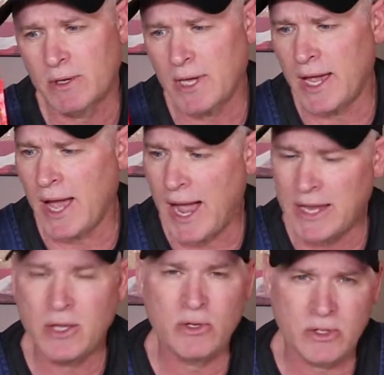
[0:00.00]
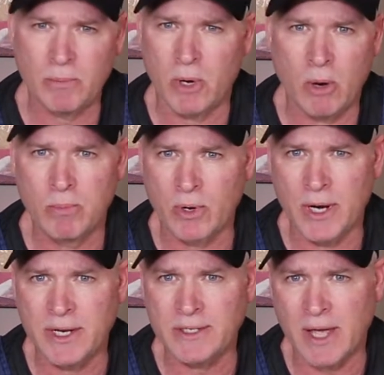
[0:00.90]
Okay, I use the bulb
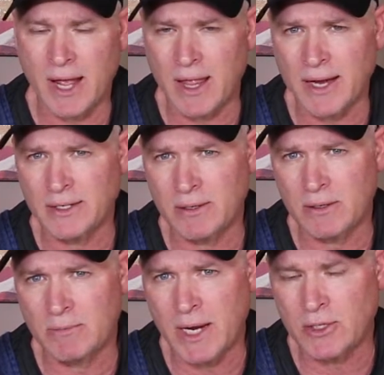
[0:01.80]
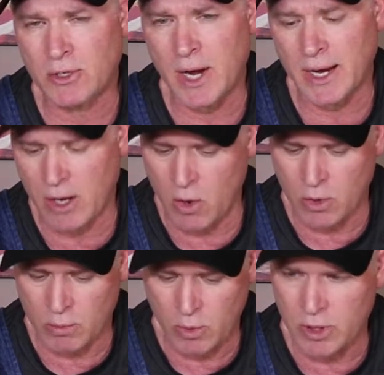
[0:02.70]
grease. I like to make sure I coat
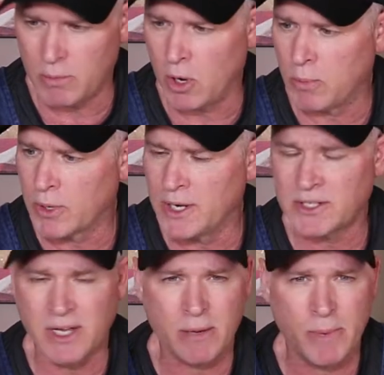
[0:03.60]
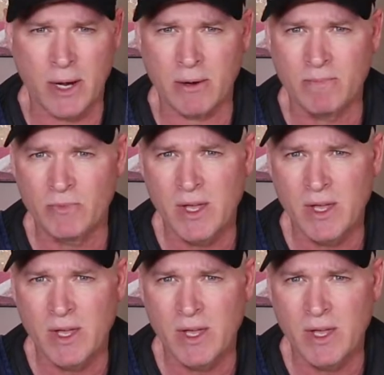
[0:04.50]
them with the bulb grease, get a better,